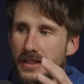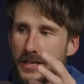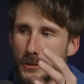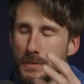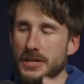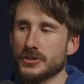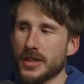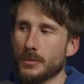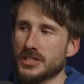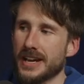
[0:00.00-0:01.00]
this picture
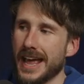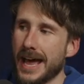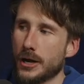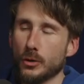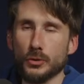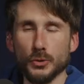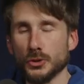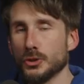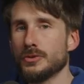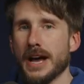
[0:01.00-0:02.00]
that was going to echo through
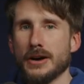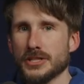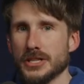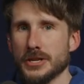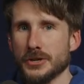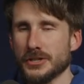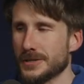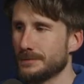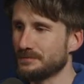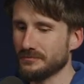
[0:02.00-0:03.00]
2000
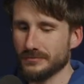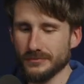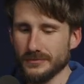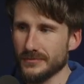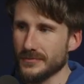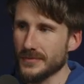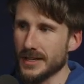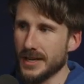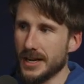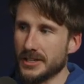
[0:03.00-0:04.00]
years
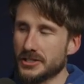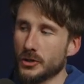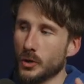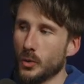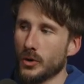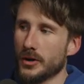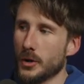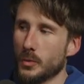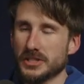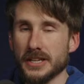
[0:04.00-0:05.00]
until the Lord
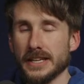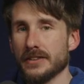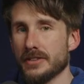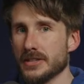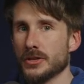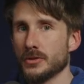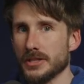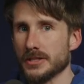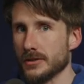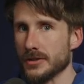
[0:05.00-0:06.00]
was going to give his only
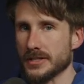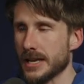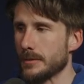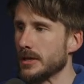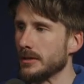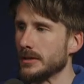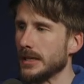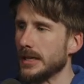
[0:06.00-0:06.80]
son on the same hill.